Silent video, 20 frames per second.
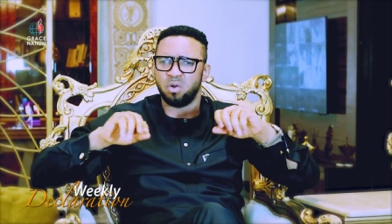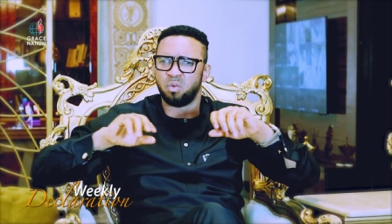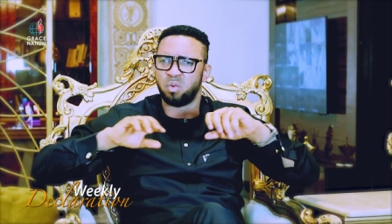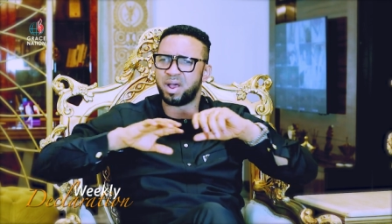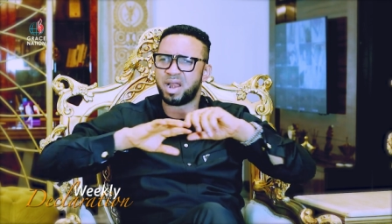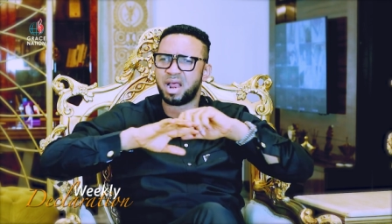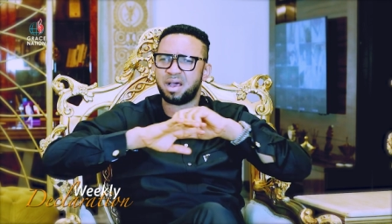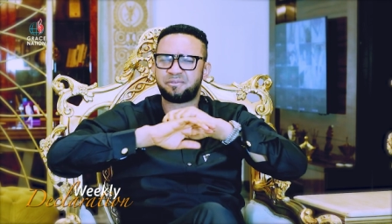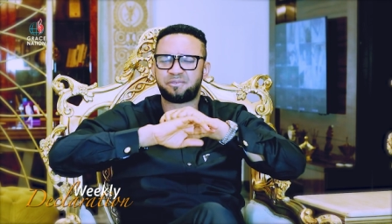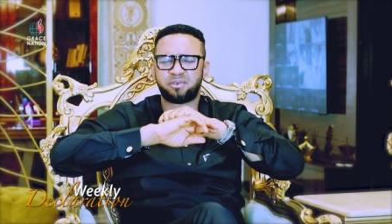
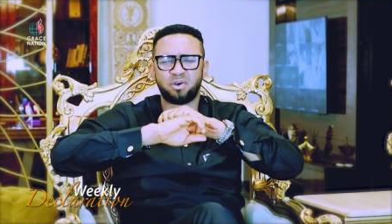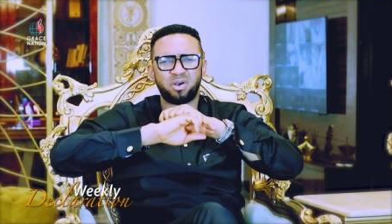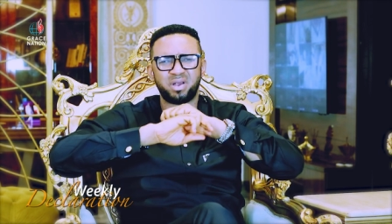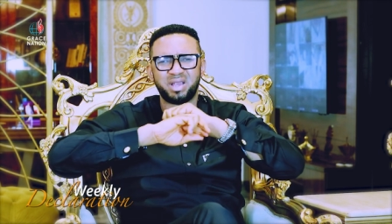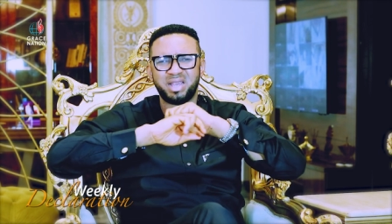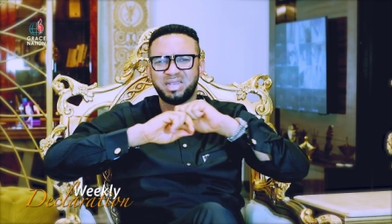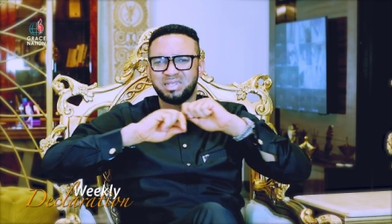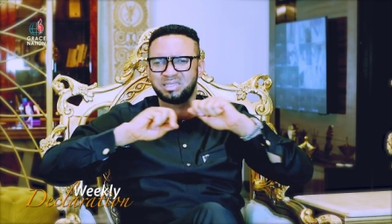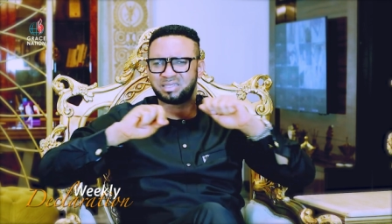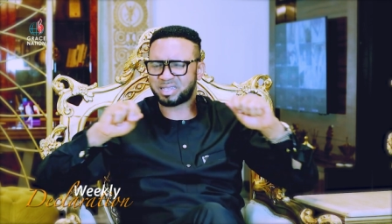whether
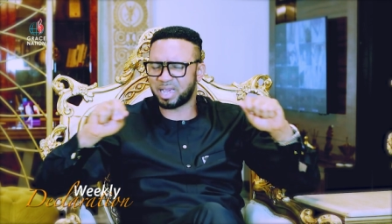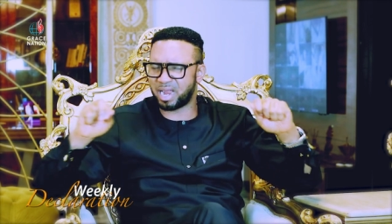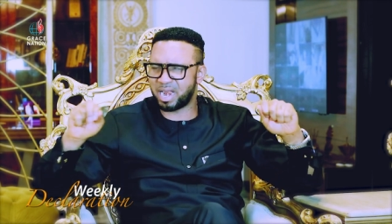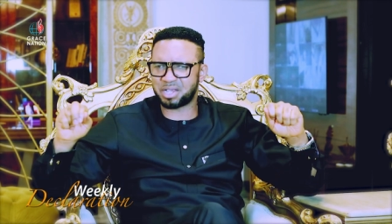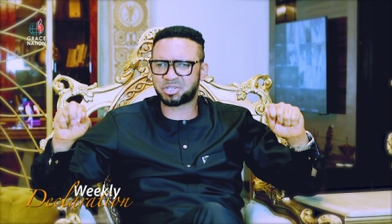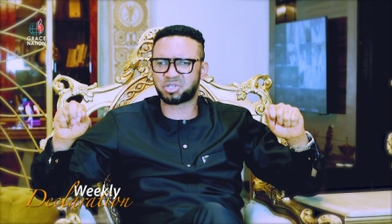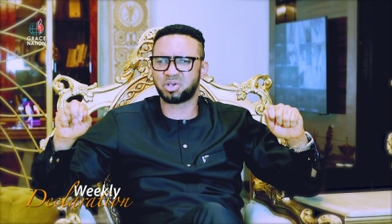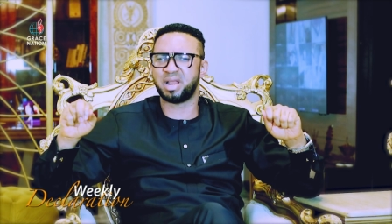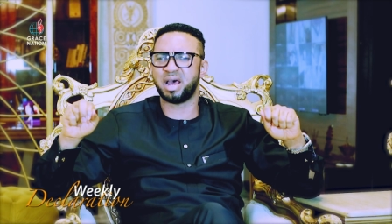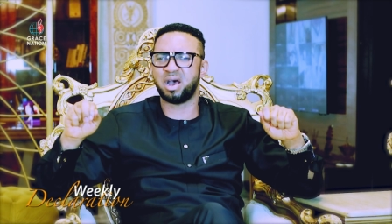for
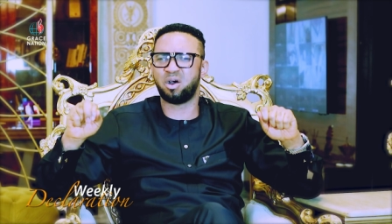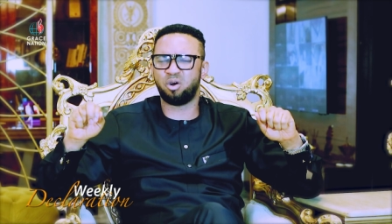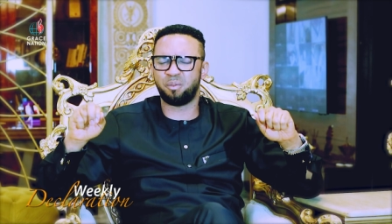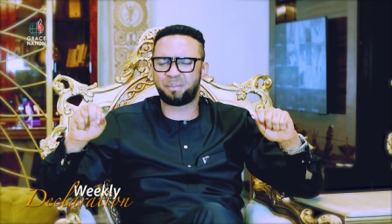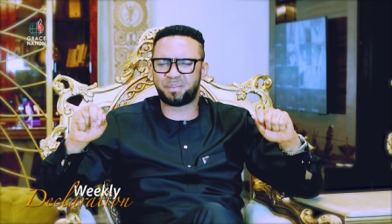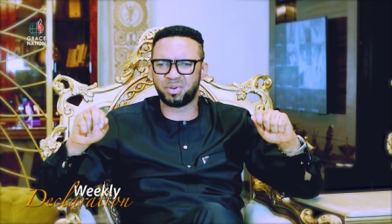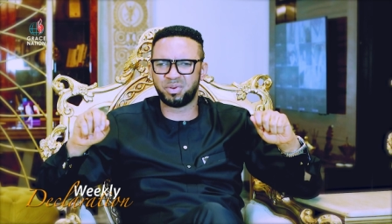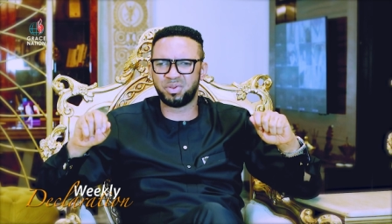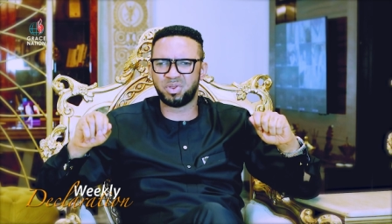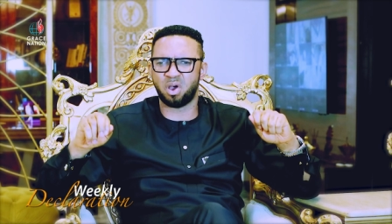international
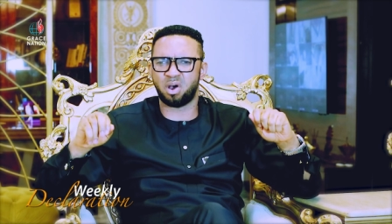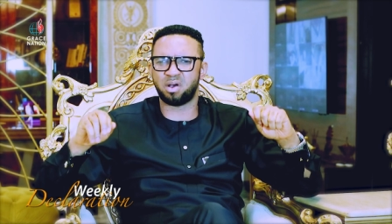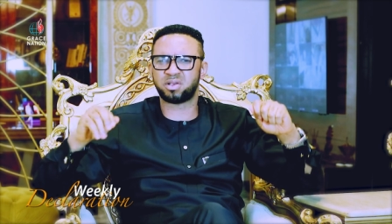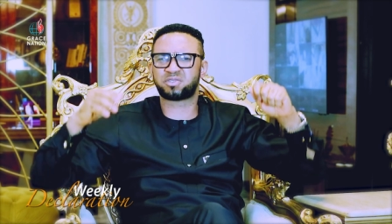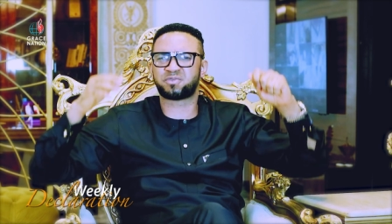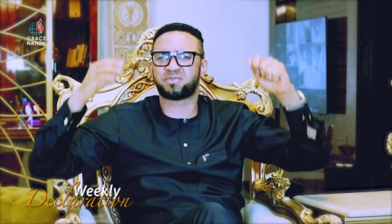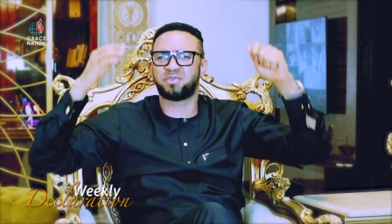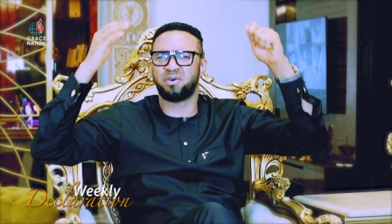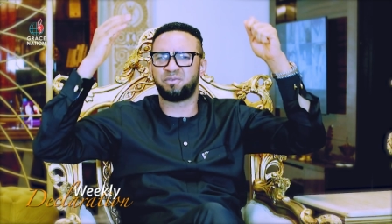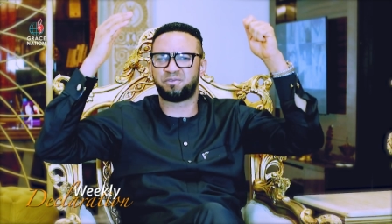open
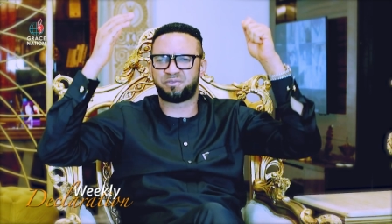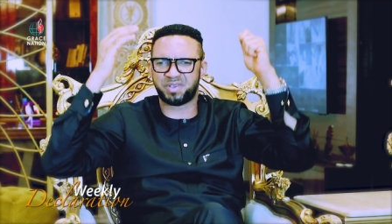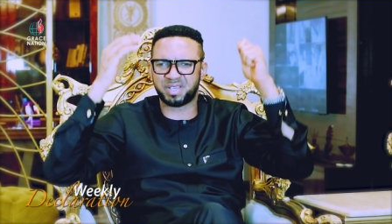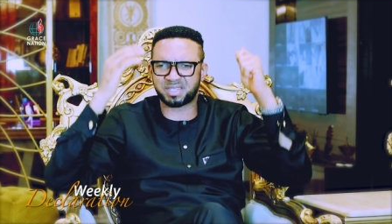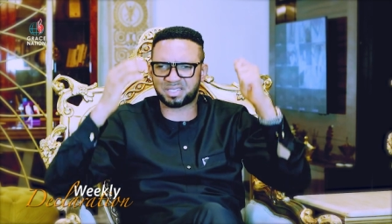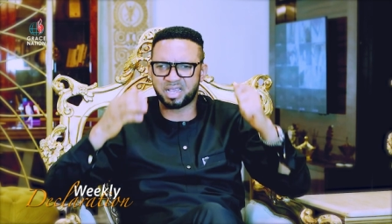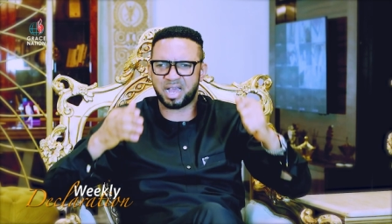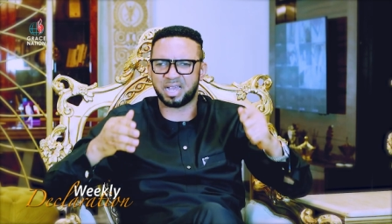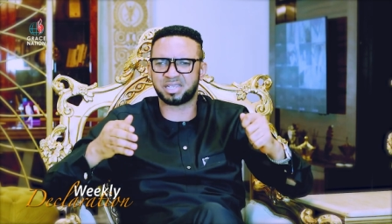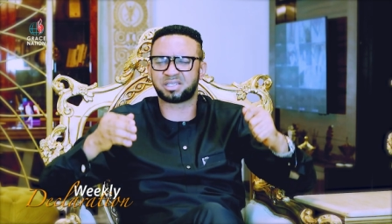doors, for
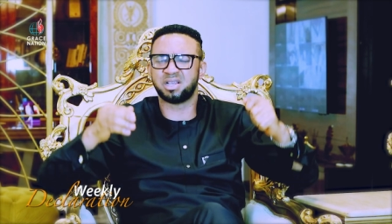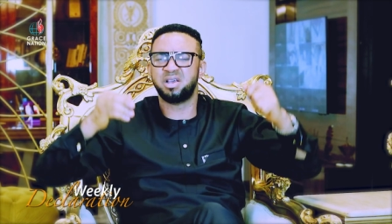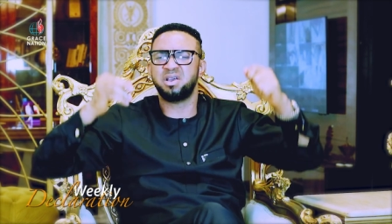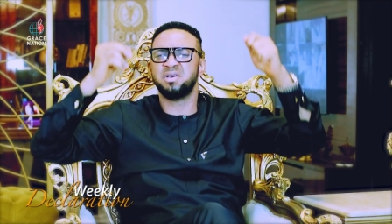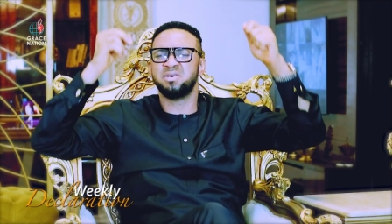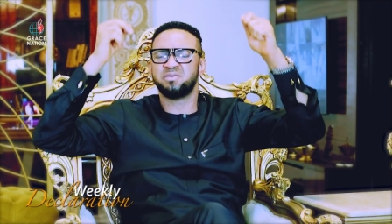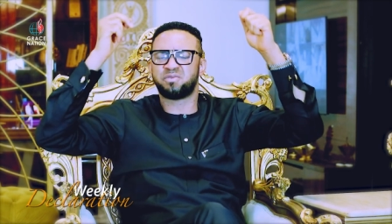visas,